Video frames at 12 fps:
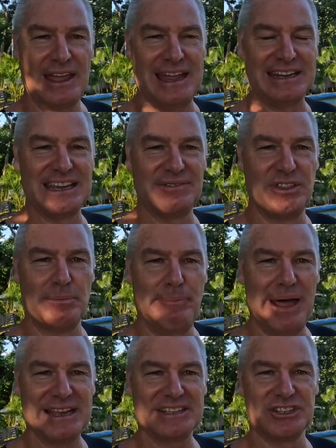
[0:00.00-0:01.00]
and give the
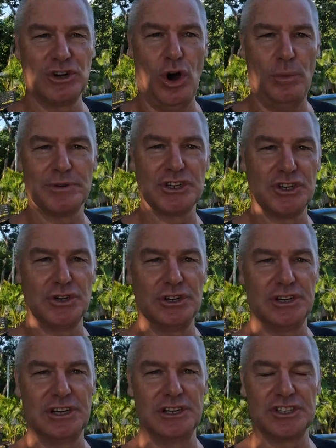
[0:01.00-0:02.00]
backs an
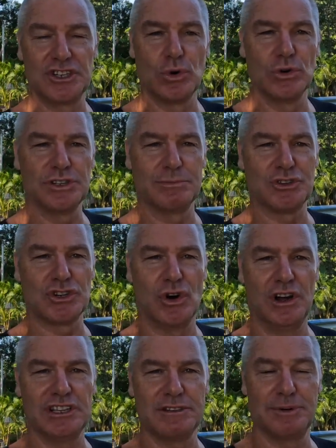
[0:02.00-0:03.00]
opportunity to score some tries,